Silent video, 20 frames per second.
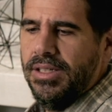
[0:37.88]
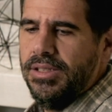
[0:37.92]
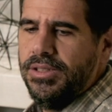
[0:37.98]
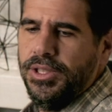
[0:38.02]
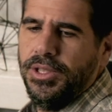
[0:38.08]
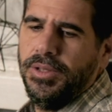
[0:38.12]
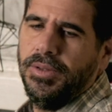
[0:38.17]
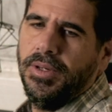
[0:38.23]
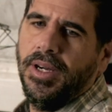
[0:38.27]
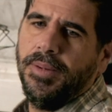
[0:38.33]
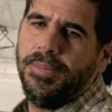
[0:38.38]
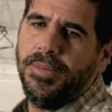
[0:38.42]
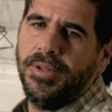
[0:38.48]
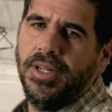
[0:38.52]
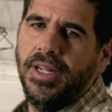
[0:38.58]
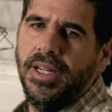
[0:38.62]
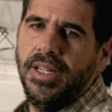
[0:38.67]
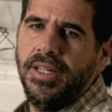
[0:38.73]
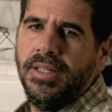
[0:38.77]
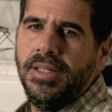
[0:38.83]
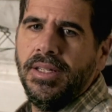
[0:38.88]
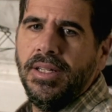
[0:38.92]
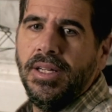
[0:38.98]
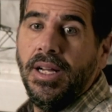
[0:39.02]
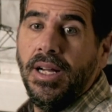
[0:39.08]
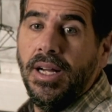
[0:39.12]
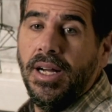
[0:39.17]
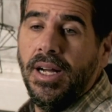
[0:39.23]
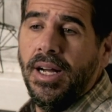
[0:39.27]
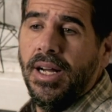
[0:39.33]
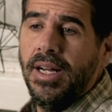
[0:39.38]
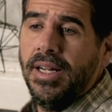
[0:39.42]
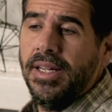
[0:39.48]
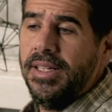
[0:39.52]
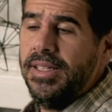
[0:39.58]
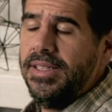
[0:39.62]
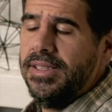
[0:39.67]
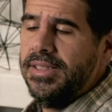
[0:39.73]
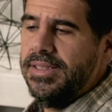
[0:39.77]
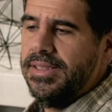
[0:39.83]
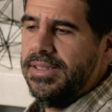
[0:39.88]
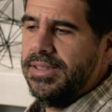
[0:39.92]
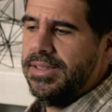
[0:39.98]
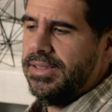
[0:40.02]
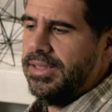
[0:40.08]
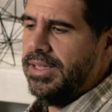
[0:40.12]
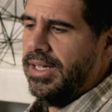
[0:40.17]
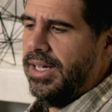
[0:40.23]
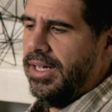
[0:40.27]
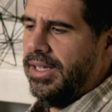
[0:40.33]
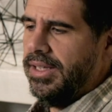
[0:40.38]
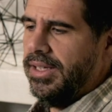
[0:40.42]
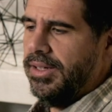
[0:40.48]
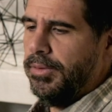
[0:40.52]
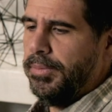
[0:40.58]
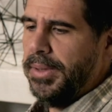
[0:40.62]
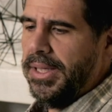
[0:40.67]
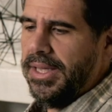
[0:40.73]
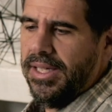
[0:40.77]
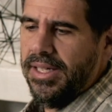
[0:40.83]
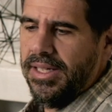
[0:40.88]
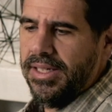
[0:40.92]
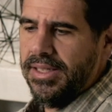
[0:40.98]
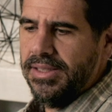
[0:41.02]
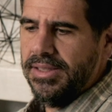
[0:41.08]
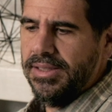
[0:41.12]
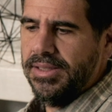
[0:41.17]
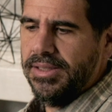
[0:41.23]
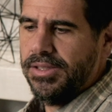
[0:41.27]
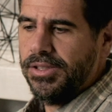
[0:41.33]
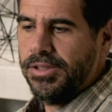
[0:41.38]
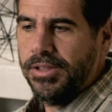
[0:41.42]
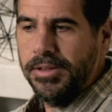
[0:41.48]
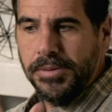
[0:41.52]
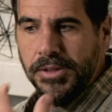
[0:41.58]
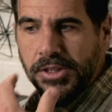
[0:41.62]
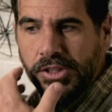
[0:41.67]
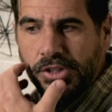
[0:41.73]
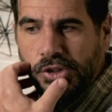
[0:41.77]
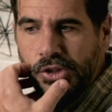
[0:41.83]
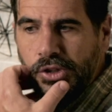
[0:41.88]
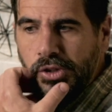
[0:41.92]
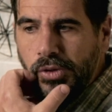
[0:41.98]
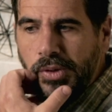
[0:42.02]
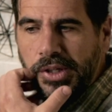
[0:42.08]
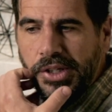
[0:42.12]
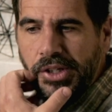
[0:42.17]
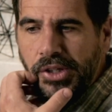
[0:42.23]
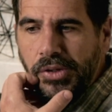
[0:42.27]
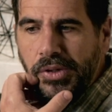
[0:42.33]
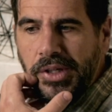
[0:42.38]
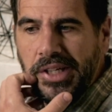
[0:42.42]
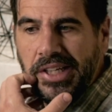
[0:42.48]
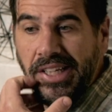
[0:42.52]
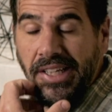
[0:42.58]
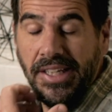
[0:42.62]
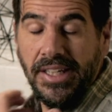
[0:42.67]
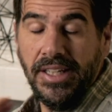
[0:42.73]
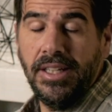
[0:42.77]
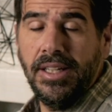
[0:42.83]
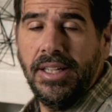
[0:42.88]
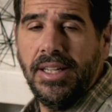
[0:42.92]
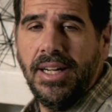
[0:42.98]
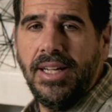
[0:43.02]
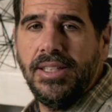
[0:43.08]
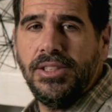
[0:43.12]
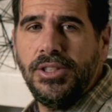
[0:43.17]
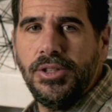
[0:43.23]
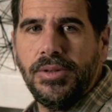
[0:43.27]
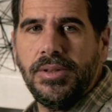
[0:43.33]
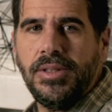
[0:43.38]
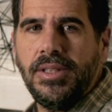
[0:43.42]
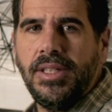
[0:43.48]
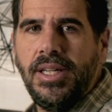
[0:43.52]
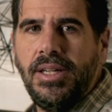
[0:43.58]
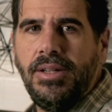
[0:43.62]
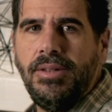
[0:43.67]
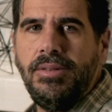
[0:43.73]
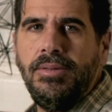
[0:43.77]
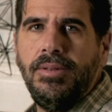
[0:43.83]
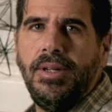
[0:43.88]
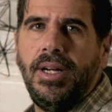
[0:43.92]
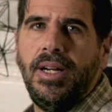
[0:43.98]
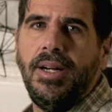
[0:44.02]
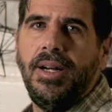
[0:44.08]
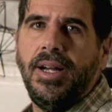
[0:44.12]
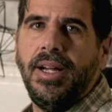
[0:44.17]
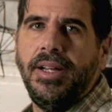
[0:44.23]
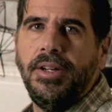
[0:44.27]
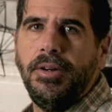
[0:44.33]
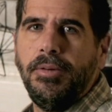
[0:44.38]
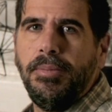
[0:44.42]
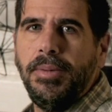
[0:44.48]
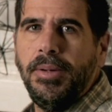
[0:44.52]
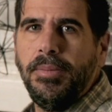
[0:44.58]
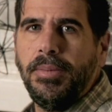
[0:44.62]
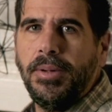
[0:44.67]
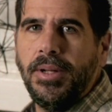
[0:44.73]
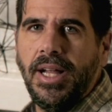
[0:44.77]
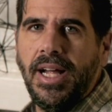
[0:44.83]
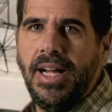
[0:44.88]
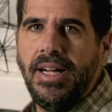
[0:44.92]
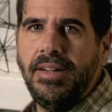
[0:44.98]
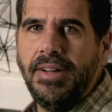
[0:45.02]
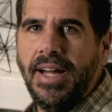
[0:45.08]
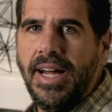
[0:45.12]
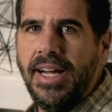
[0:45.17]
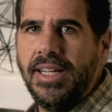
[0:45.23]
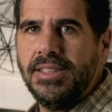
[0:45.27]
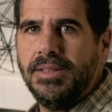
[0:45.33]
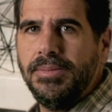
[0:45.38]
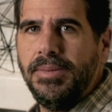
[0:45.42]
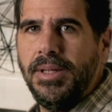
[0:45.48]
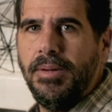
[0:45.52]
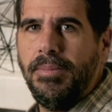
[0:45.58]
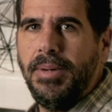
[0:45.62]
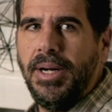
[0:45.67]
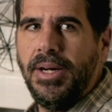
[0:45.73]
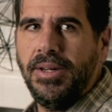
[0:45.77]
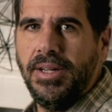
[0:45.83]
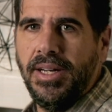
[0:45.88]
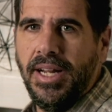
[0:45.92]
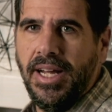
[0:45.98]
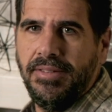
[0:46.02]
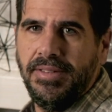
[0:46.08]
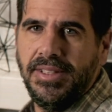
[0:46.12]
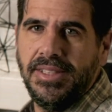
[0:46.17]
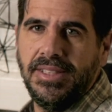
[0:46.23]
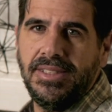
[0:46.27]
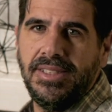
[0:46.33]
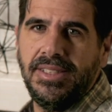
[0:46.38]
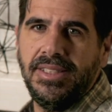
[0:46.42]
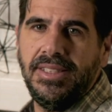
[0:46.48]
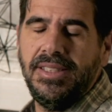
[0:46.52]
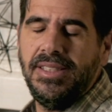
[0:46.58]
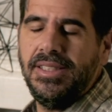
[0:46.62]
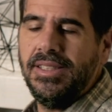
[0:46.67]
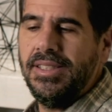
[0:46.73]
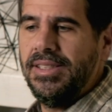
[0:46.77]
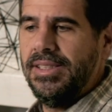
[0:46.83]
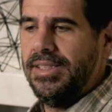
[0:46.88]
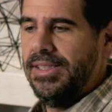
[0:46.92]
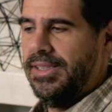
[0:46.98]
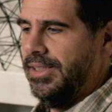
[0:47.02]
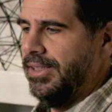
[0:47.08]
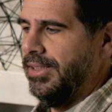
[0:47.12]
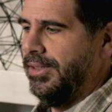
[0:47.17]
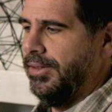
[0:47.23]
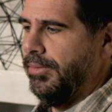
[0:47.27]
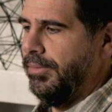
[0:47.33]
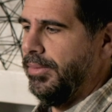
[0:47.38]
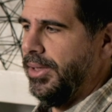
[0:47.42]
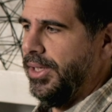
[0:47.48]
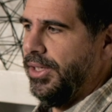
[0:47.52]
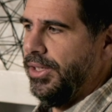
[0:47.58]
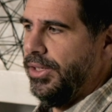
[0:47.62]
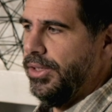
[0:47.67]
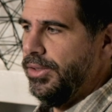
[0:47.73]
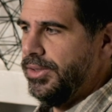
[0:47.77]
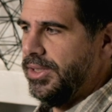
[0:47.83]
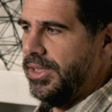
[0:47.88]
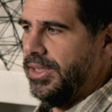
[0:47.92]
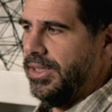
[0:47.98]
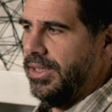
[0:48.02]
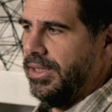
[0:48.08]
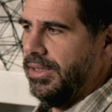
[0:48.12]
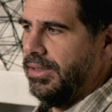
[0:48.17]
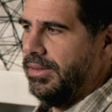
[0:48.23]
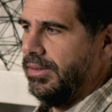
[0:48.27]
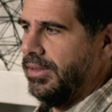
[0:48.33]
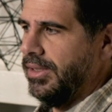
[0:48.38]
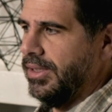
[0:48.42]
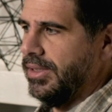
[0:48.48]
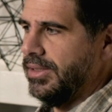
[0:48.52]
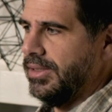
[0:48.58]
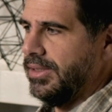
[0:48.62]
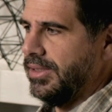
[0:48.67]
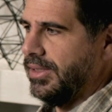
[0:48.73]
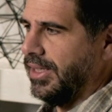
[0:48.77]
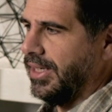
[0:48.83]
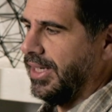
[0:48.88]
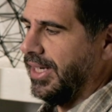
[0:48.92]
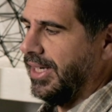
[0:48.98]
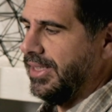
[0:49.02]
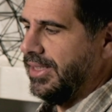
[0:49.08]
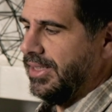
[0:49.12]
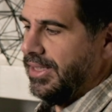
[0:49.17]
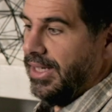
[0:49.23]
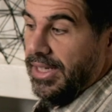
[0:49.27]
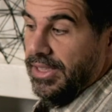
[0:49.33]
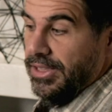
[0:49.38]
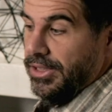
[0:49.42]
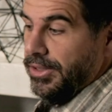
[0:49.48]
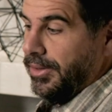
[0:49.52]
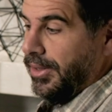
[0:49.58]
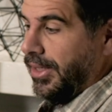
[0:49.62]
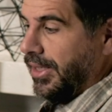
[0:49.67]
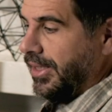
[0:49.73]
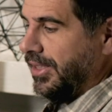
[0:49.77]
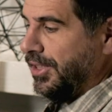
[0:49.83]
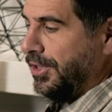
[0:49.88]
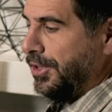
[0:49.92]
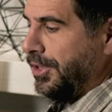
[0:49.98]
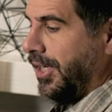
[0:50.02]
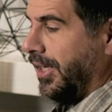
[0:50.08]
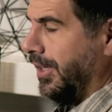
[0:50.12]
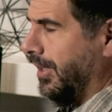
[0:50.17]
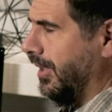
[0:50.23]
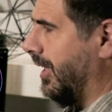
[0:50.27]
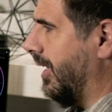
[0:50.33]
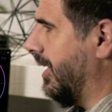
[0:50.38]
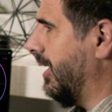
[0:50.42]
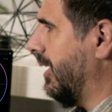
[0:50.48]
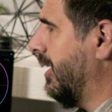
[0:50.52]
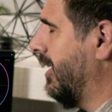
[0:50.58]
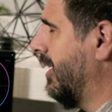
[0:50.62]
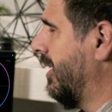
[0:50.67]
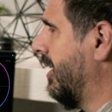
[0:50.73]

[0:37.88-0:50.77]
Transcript: 2 upgrade. There will be a link in the description to where you can get contour now. I know people have asked me about it, having seen me using it, because like I do on this channel, I